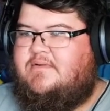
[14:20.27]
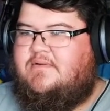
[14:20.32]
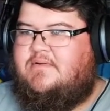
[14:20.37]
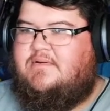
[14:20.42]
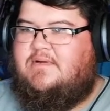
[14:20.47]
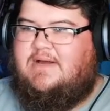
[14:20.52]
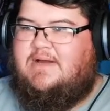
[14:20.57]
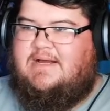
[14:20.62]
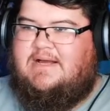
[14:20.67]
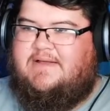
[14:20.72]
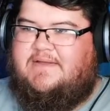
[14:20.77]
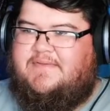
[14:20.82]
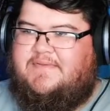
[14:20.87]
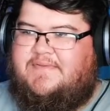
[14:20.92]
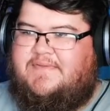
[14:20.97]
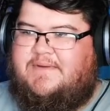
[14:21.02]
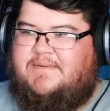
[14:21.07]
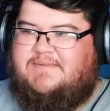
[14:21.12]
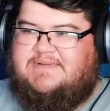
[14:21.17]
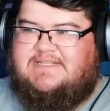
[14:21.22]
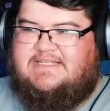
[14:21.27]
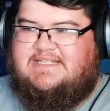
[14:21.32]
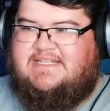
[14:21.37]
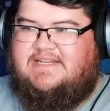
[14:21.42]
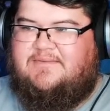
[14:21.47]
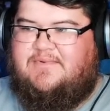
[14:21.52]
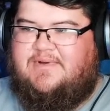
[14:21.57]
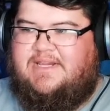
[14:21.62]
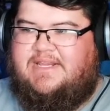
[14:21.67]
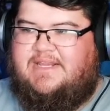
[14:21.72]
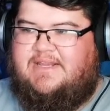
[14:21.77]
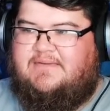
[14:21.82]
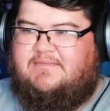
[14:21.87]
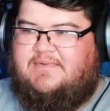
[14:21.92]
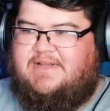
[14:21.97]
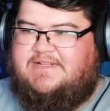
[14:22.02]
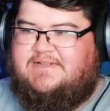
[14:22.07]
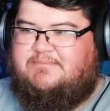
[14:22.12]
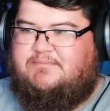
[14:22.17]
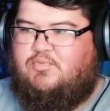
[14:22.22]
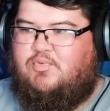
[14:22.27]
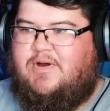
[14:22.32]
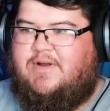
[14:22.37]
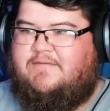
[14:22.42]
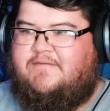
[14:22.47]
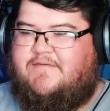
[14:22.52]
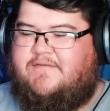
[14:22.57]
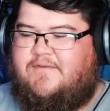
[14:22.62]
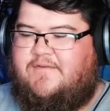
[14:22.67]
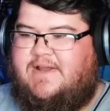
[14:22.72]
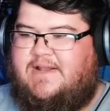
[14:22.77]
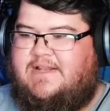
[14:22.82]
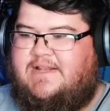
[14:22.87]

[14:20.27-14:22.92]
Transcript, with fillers: uh, there was a scene where he, his one friend